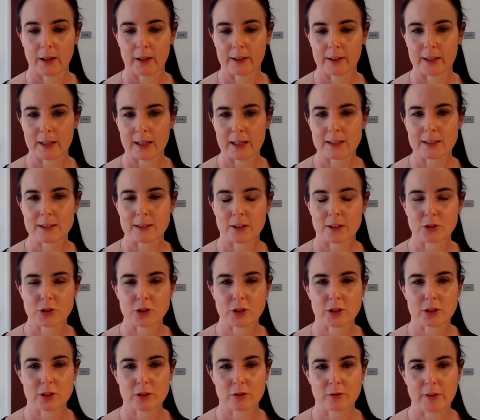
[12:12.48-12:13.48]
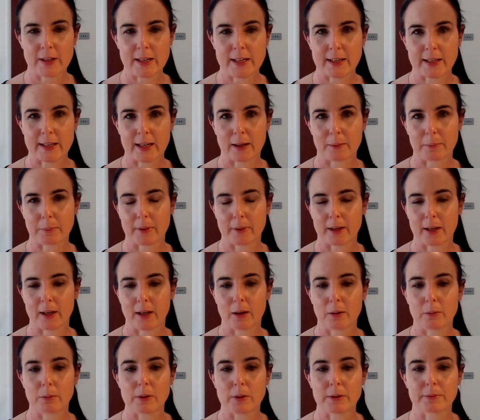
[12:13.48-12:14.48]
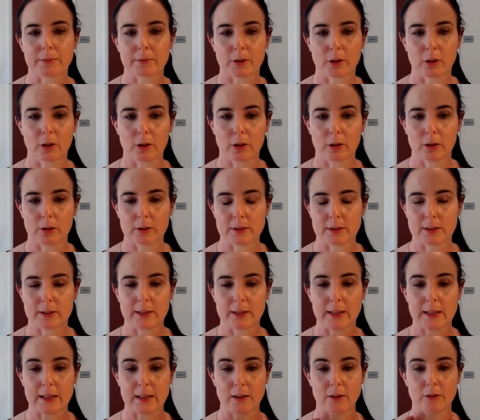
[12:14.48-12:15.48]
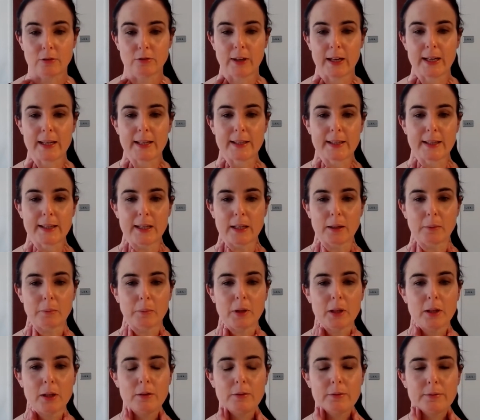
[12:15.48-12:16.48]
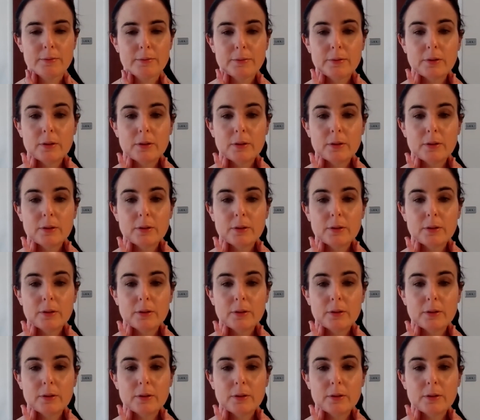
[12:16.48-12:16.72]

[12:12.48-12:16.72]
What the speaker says: Okay, so just to recap there, we've got the raking move.